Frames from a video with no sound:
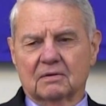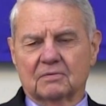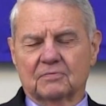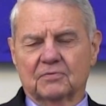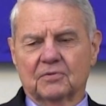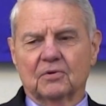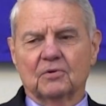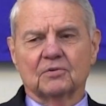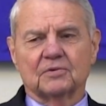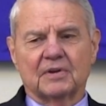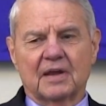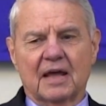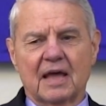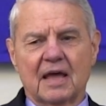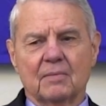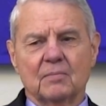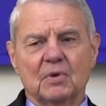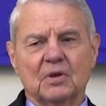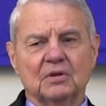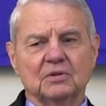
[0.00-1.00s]

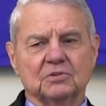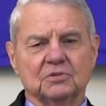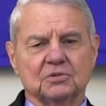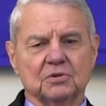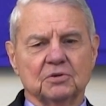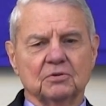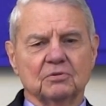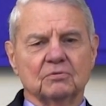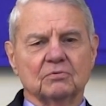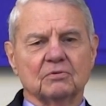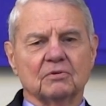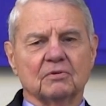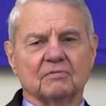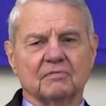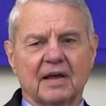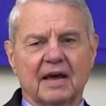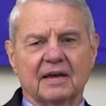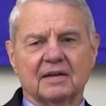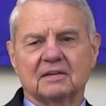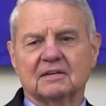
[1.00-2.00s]
full-time in June of
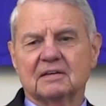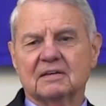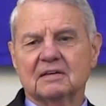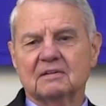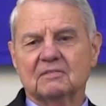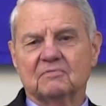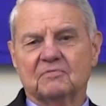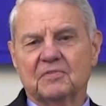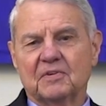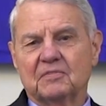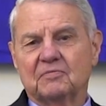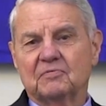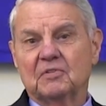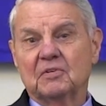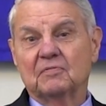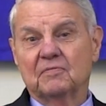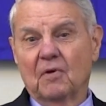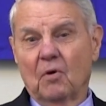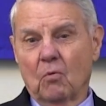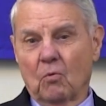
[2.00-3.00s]

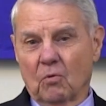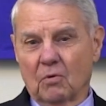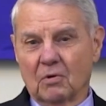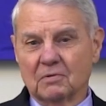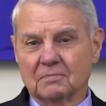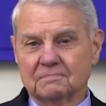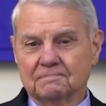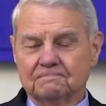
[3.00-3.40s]
1954.